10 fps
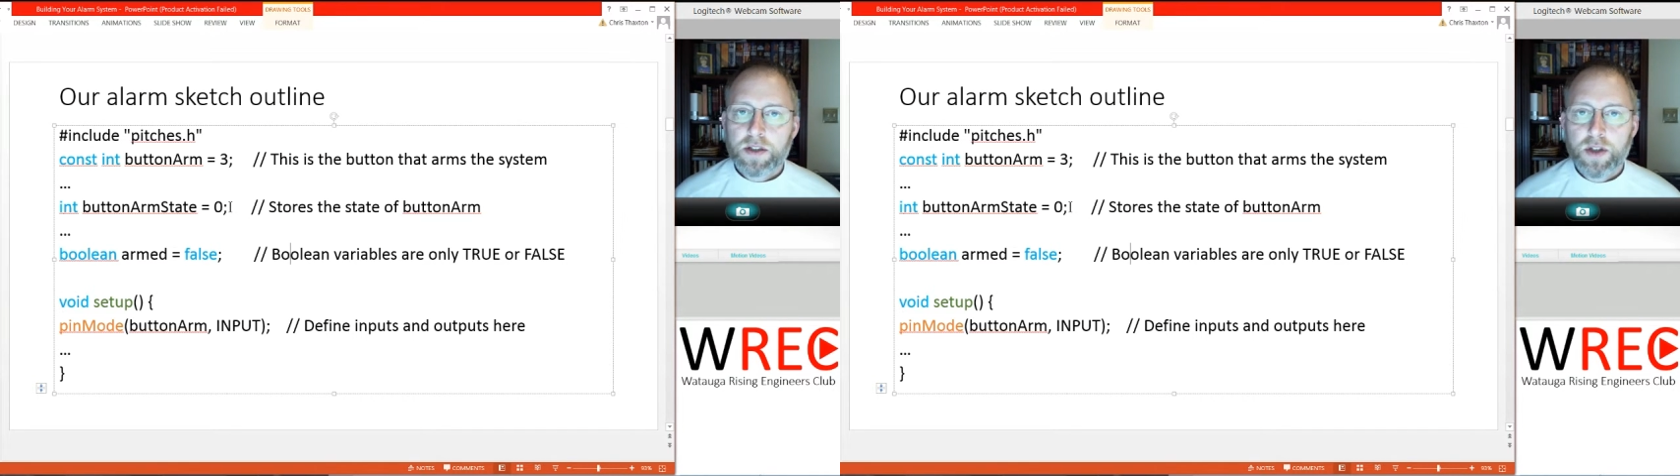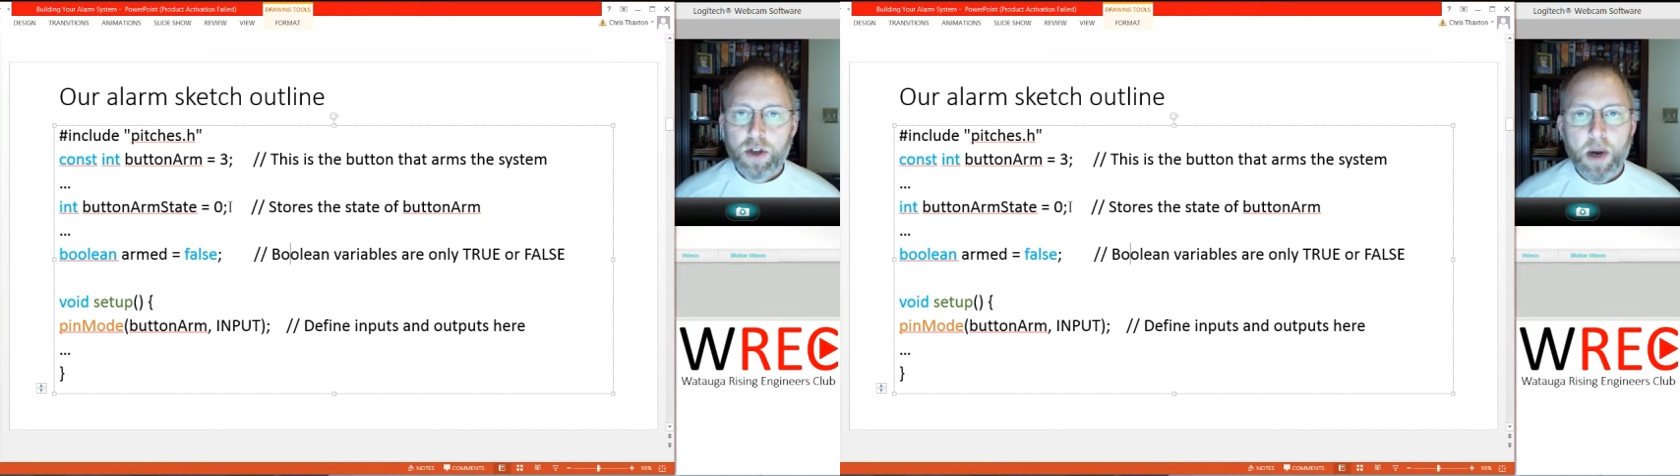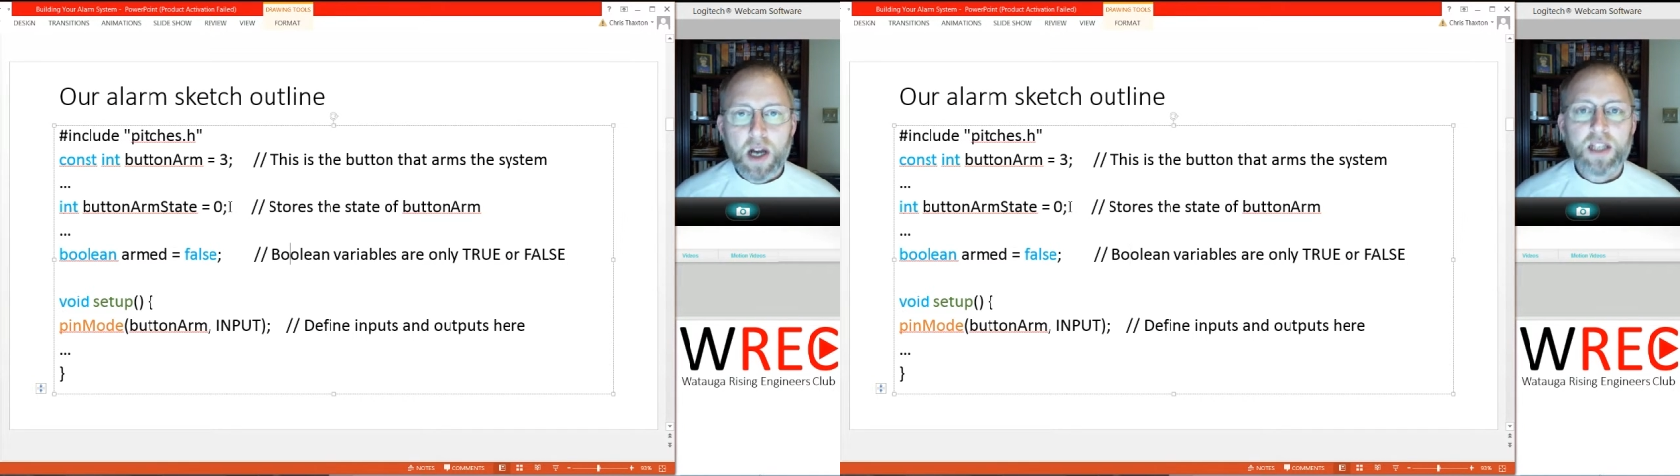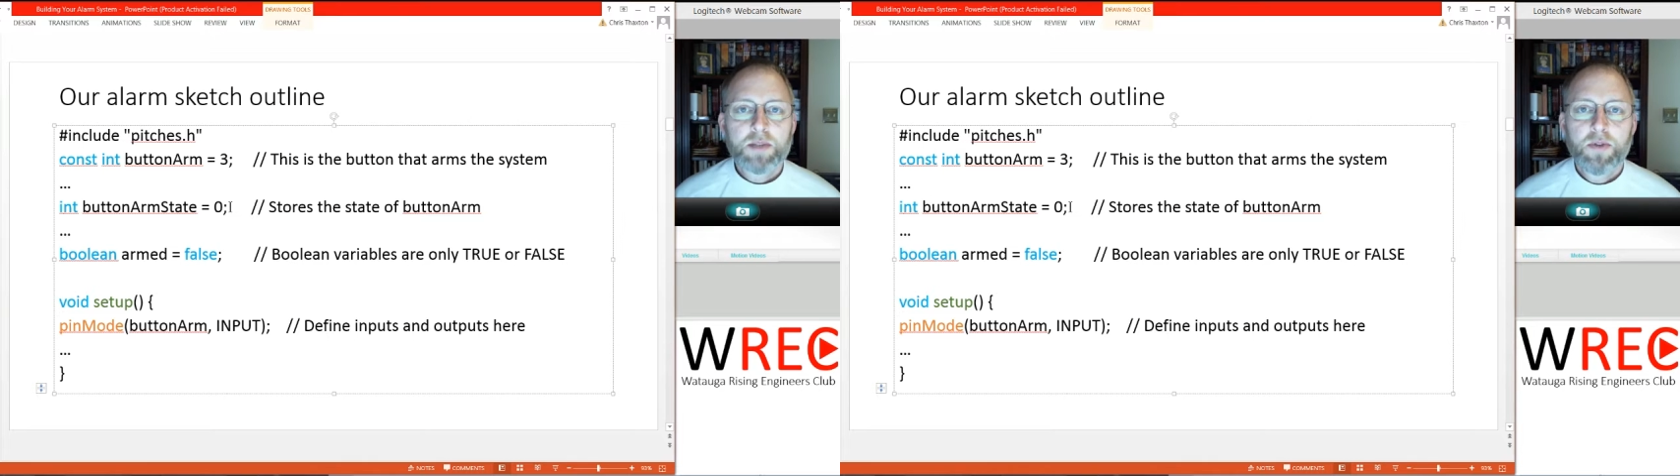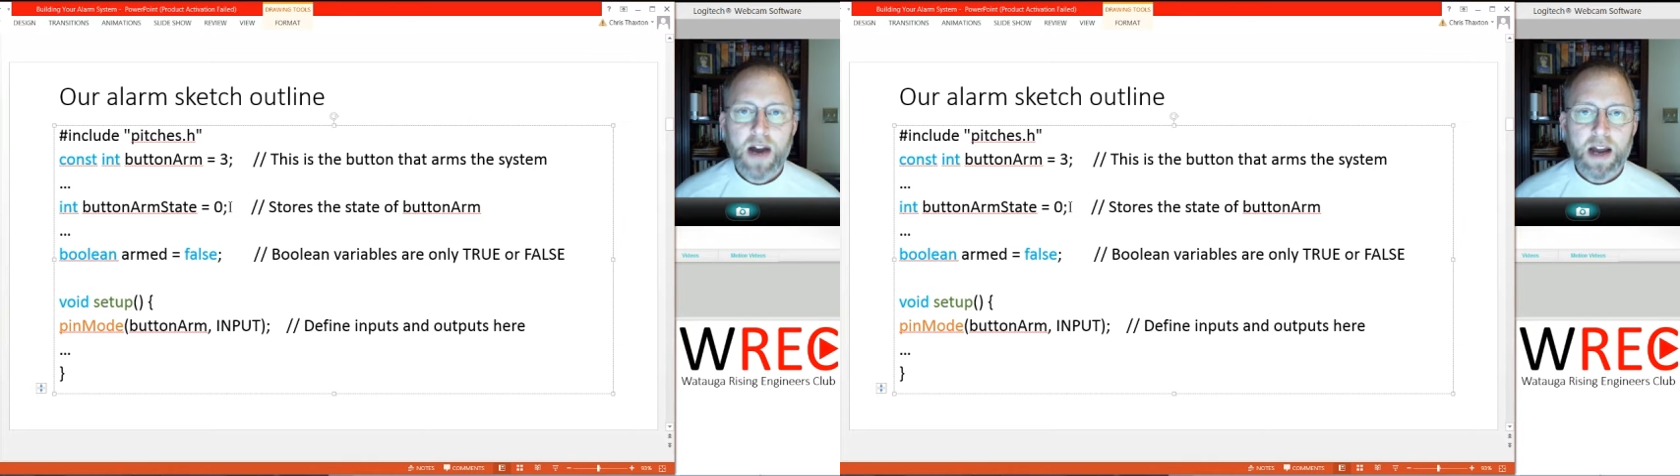two
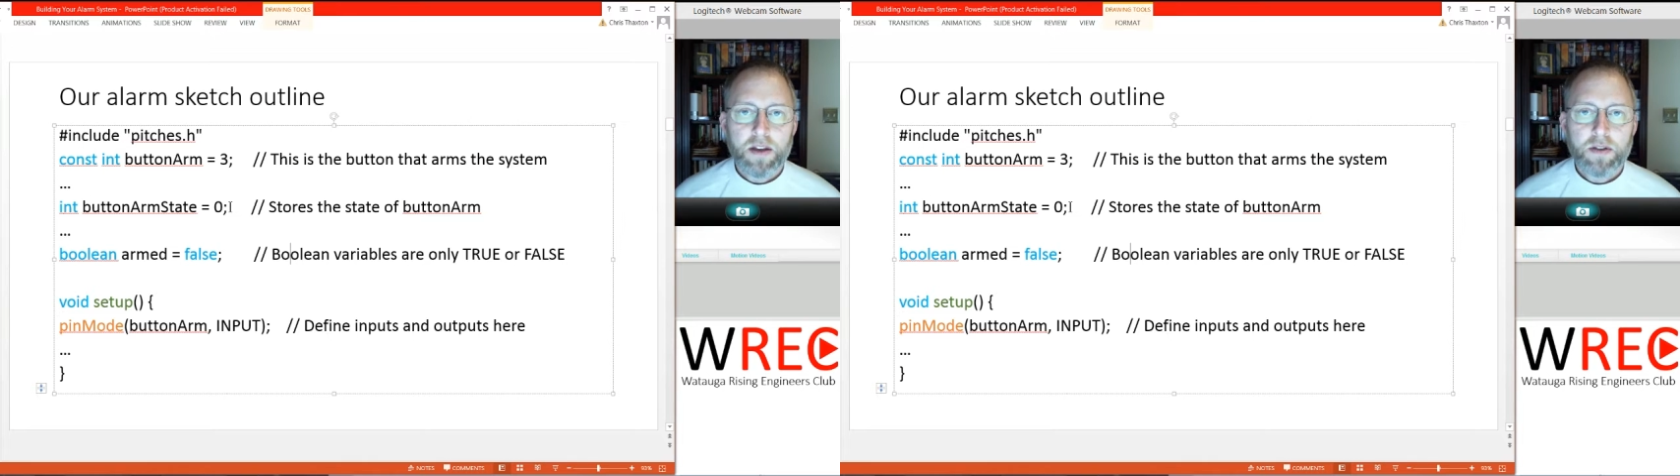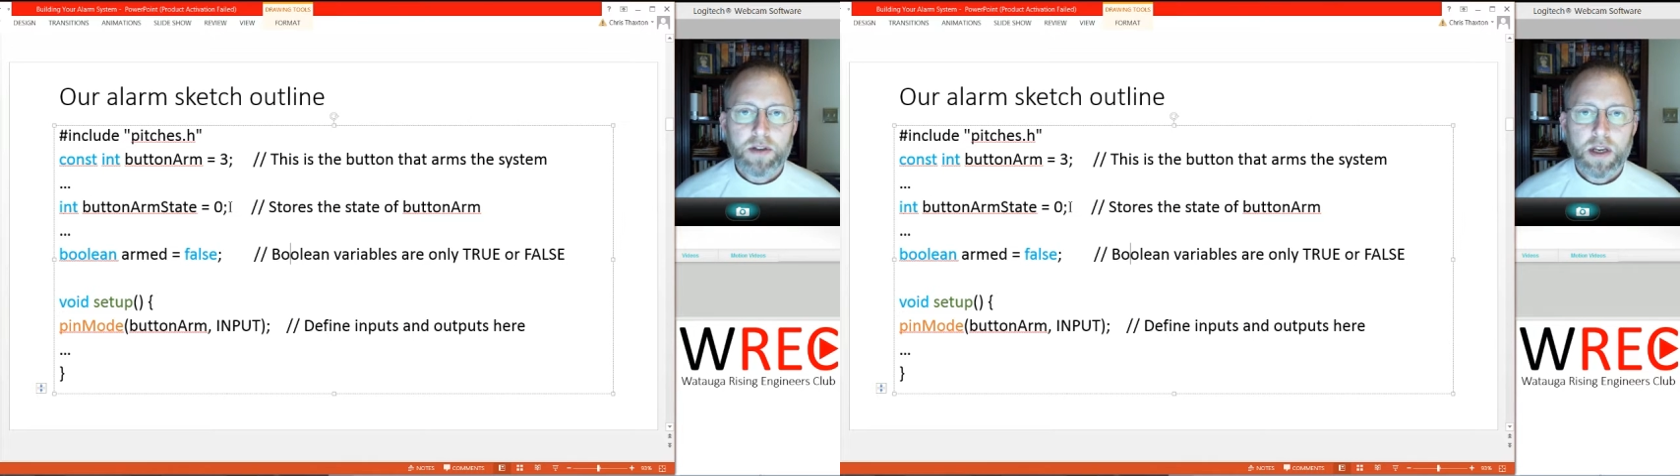possible values,